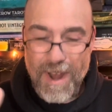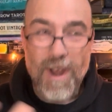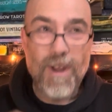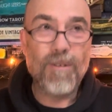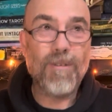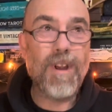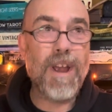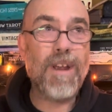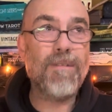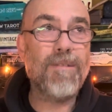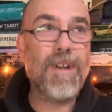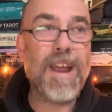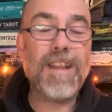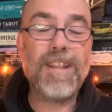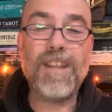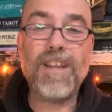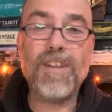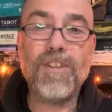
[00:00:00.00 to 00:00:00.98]
Right,
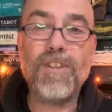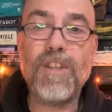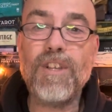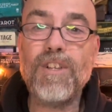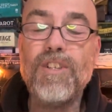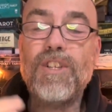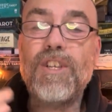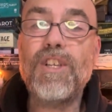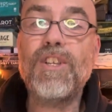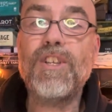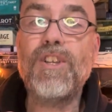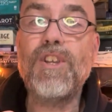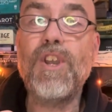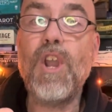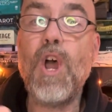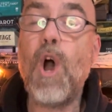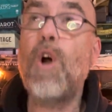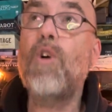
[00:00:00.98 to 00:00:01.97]
right. There's just
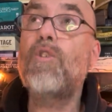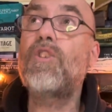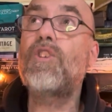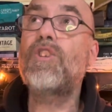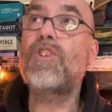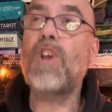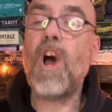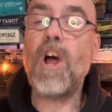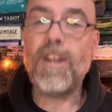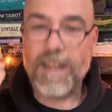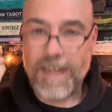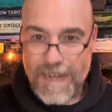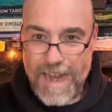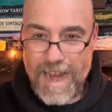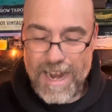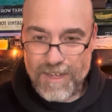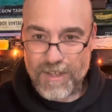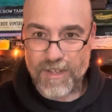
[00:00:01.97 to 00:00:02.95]
no solid
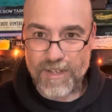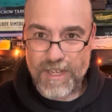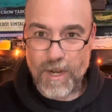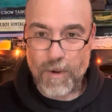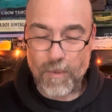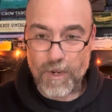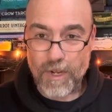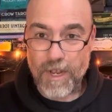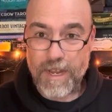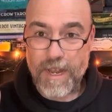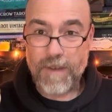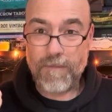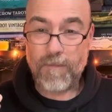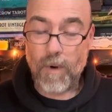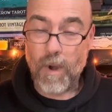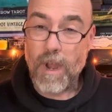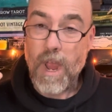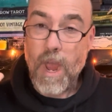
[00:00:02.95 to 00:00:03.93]
answers that we're looking
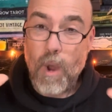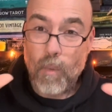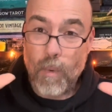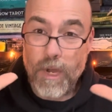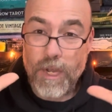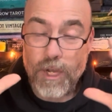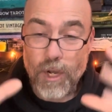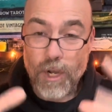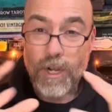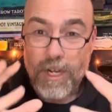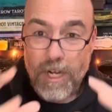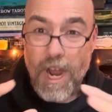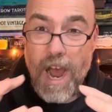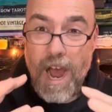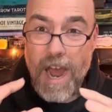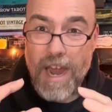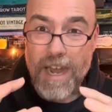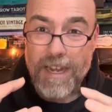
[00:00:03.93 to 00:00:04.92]
for. When your
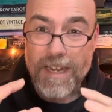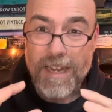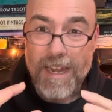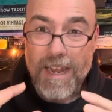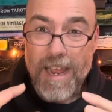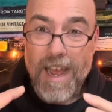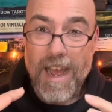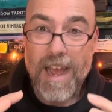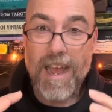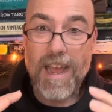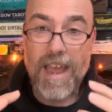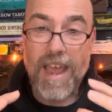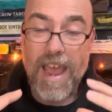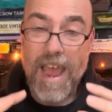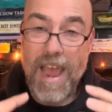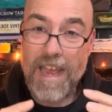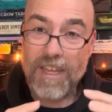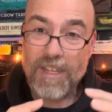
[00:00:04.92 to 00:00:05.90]
God
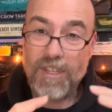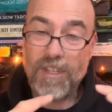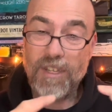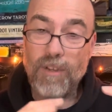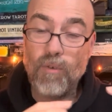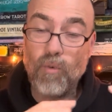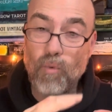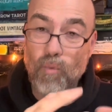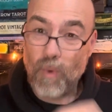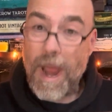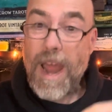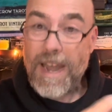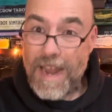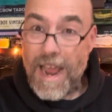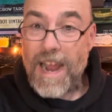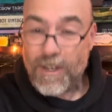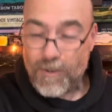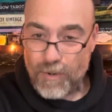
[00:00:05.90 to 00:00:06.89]
has red
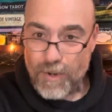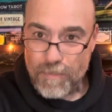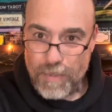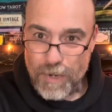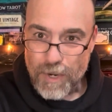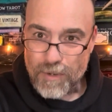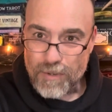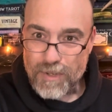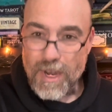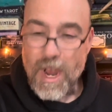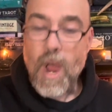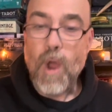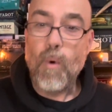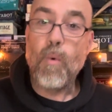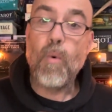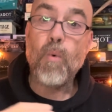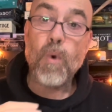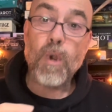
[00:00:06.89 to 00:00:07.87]
attributes,
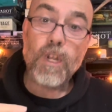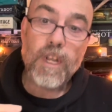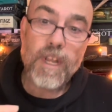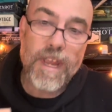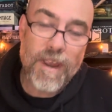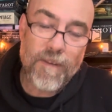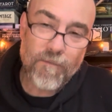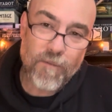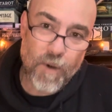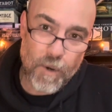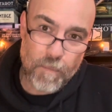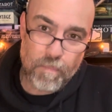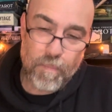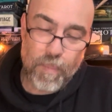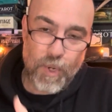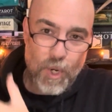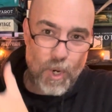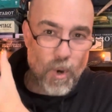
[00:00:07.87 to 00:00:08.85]
we're looking for
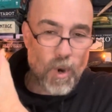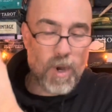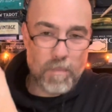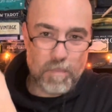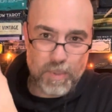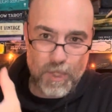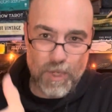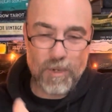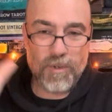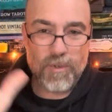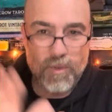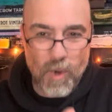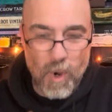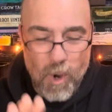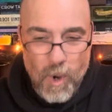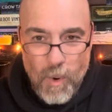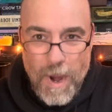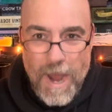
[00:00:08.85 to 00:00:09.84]
pure blue.
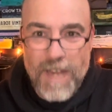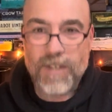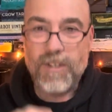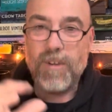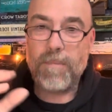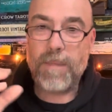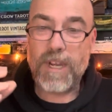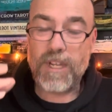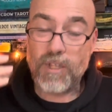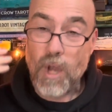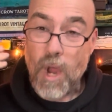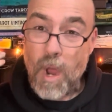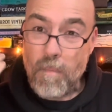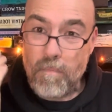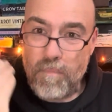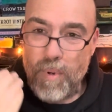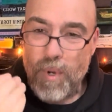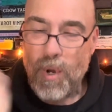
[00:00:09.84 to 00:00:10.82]
Zoroaster means
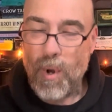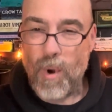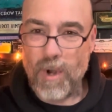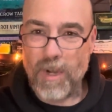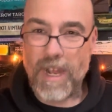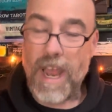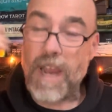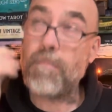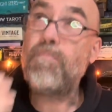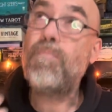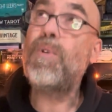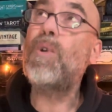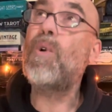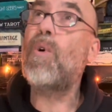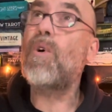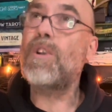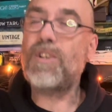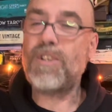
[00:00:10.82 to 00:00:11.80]
pure light,
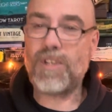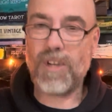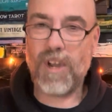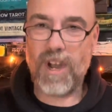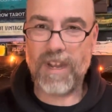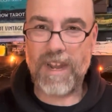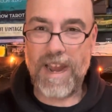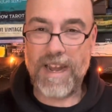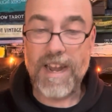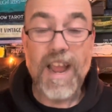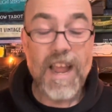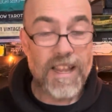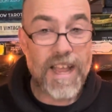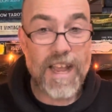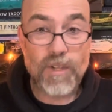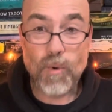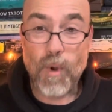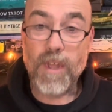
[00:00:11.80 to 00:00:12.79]
pure starlight.
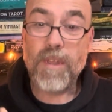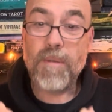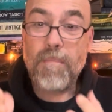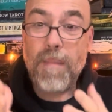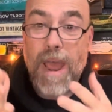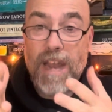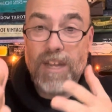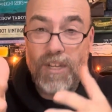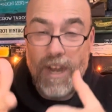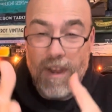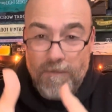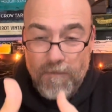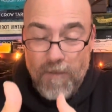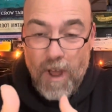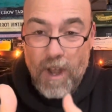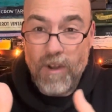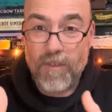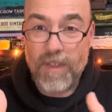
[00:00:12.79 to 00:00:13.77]
That's why the Magi
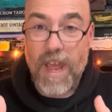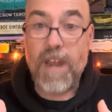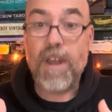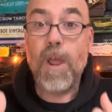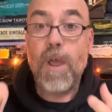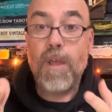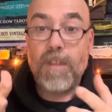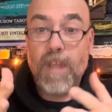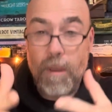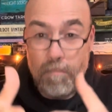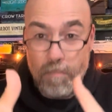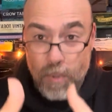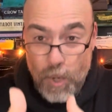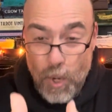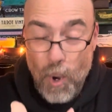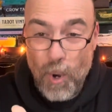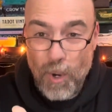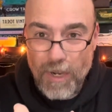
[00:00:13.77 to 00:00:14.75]
follow that
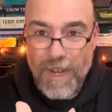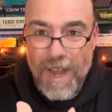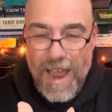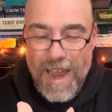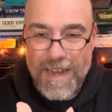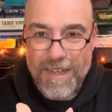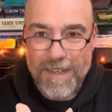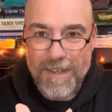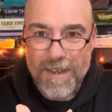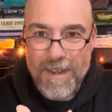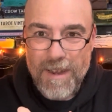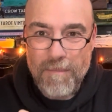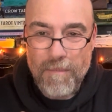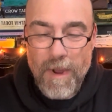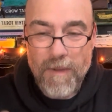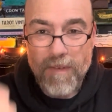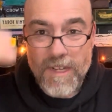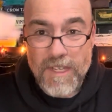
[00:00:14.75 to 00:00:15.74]
pure light,
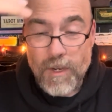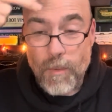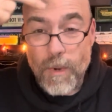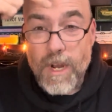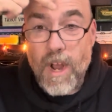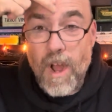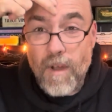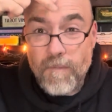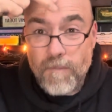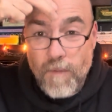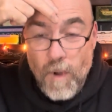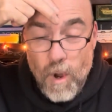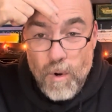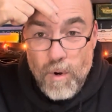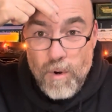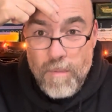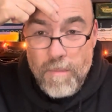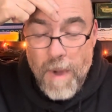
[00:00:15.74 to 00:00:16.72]
my friends, that we call
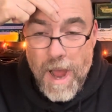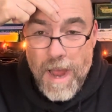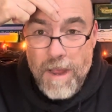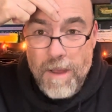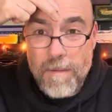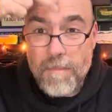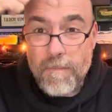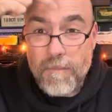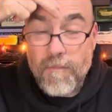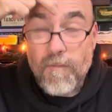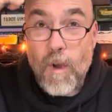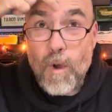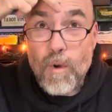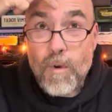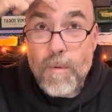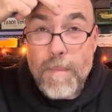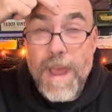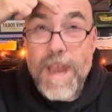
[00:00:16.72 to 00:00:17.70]

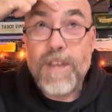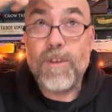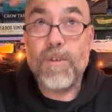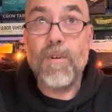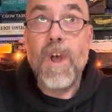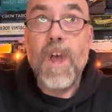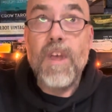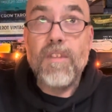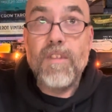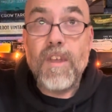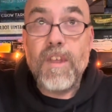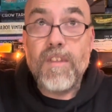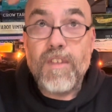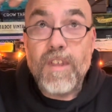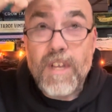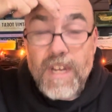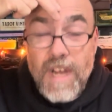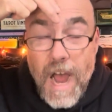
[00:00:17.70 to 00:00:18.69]
Vohumenu,
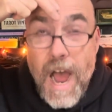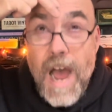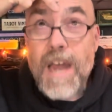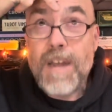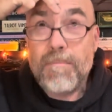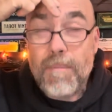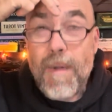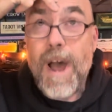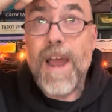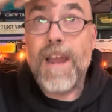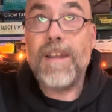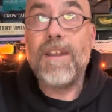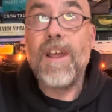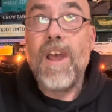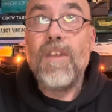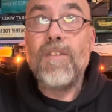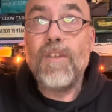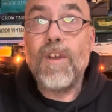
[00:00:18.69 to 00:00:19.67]
the God mind,
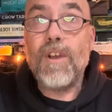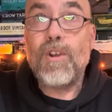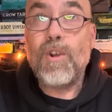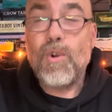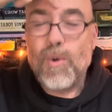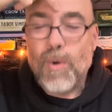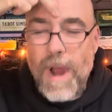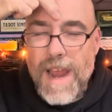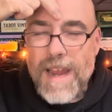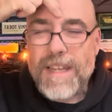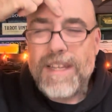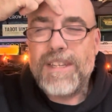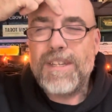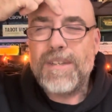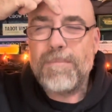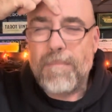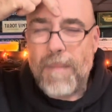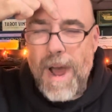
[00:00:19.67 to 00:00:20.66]
the
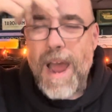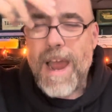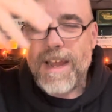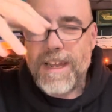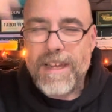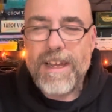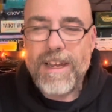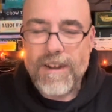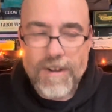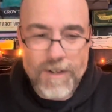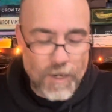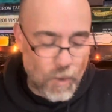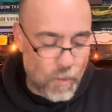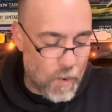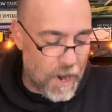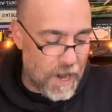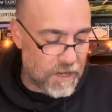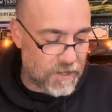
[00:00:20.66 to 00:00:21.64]
Christ mind here in the
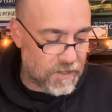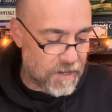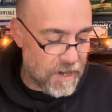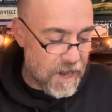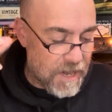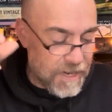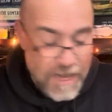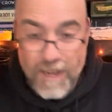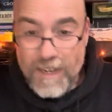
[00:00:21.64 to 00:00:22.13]
West. Now